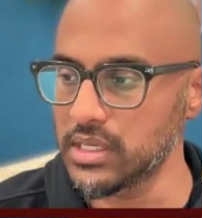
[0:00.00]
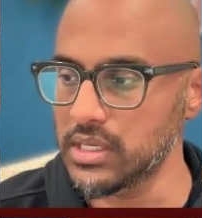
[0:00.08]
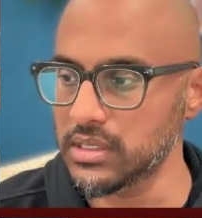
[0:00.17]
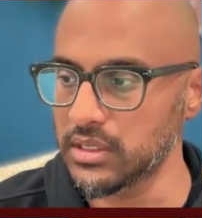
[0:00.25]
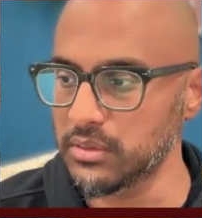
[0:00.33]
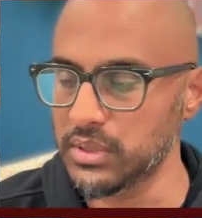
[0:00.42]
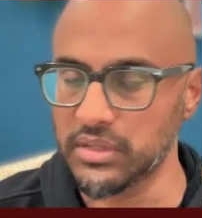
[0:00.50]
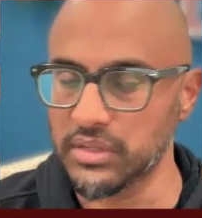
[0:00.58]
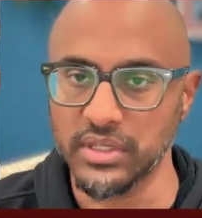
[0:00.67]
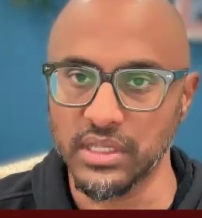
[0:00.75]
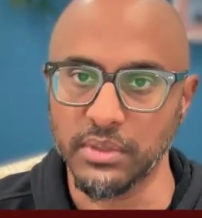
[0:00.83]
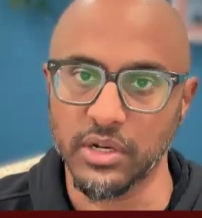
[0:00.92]
is a little bit
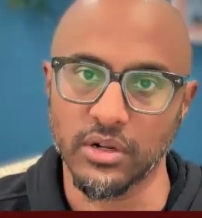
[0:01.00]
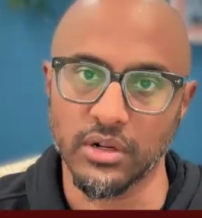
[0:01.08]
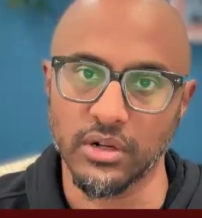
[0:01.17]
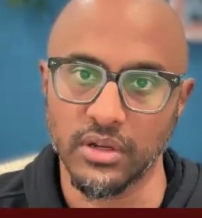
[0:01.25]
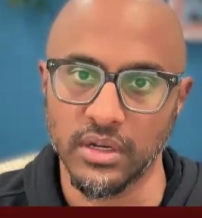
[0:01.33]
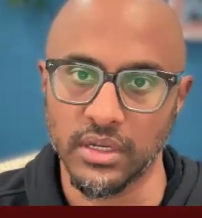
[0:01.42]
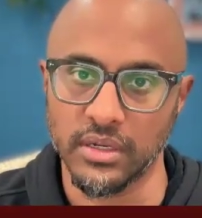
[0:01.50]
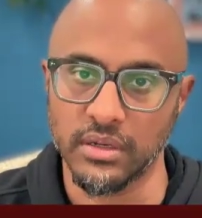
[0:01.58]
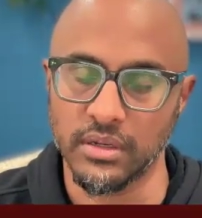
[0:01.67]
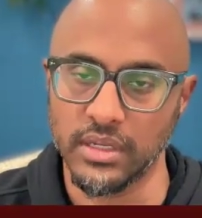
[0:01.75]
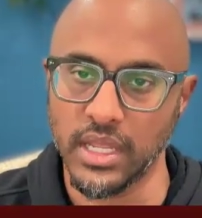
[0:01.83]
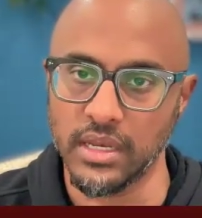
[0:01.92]
of a limiter
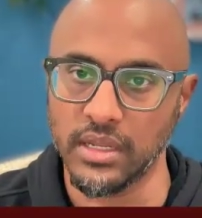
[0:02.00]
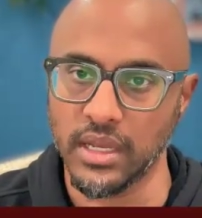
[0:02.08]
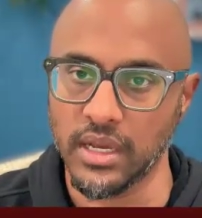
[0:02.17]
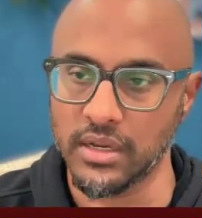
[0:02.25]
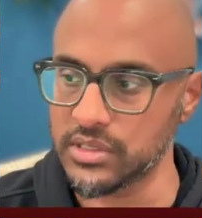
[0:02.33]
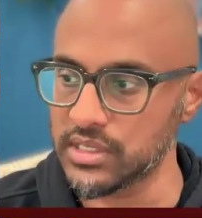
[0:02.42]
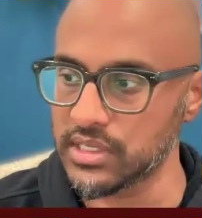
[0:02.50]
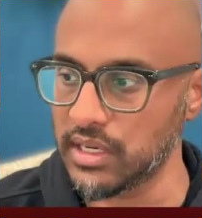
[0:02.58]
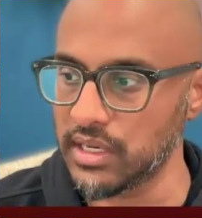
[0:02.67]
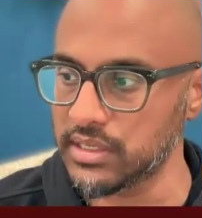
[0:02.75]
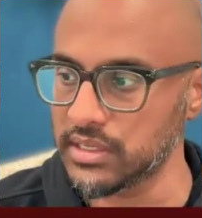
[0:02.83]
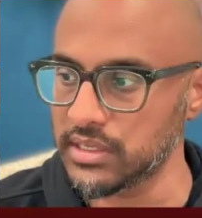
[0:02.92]
on Netanyahu's
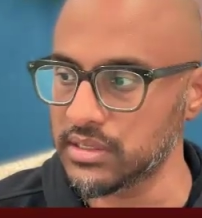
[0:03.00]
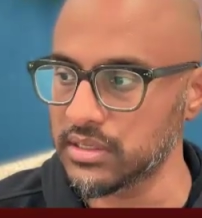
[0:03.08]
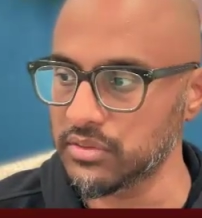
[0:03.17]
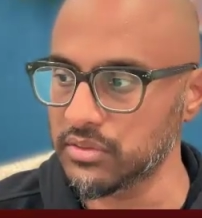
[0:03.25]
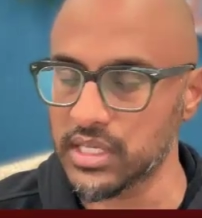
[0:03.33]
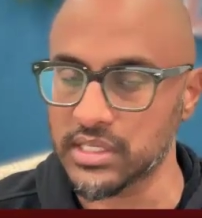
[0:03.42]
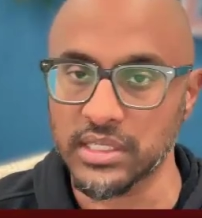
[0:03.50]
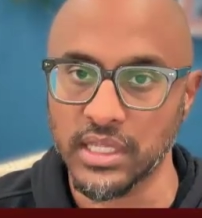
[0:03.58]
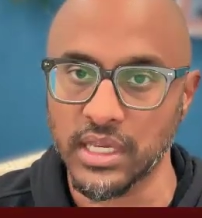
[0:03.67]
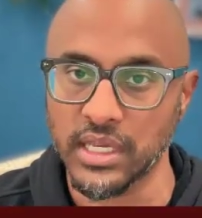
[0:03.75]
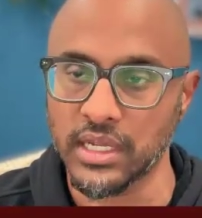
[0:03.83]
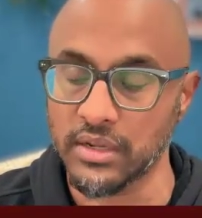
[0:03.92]
desire to
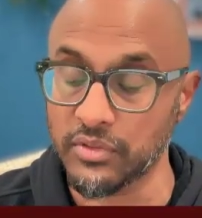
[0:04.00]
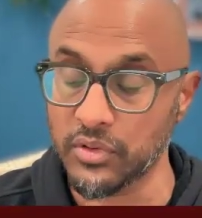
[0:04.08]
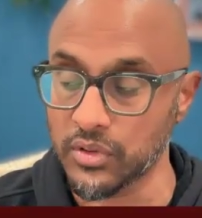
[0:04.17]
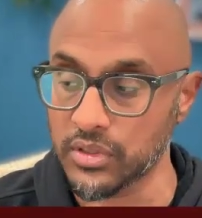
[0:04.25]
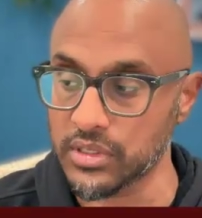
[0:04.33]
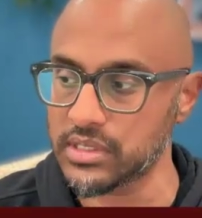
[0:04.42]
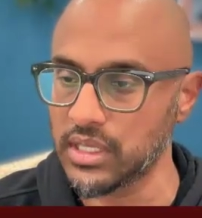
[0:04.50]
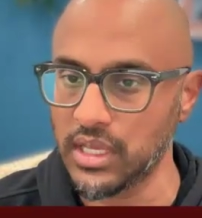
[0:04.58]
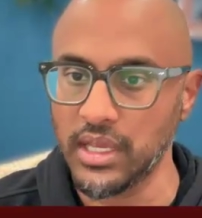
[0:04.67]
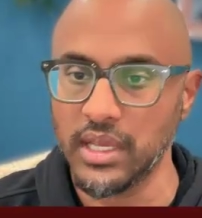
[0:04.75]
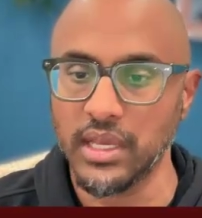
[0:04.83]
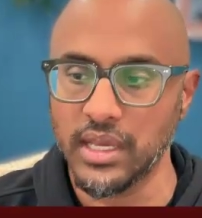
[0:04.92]
re-escalate. And of course,
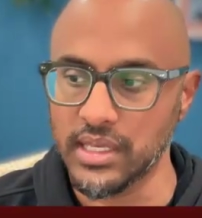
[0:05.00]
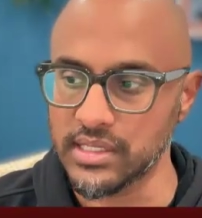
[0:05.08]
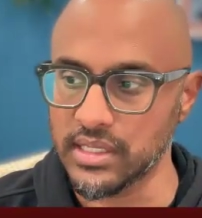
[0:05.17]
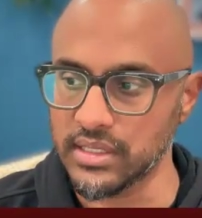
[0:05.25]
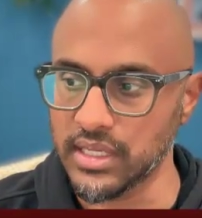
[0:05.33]
as